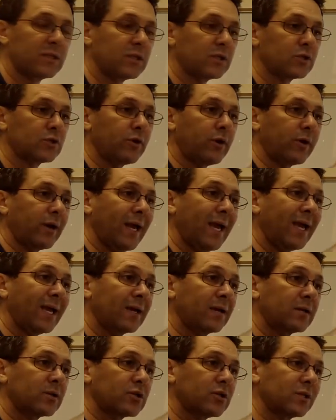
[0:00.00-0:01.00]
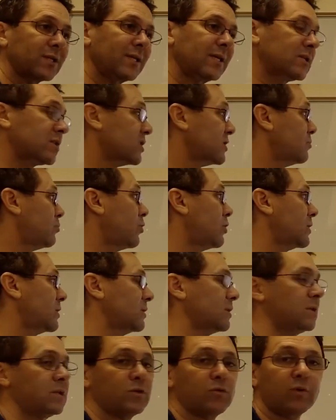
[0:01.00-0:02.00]
So our angle should get smaller
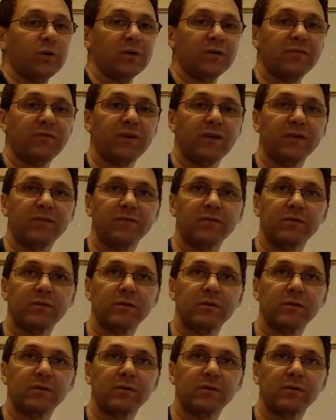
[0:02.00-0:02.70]
than 25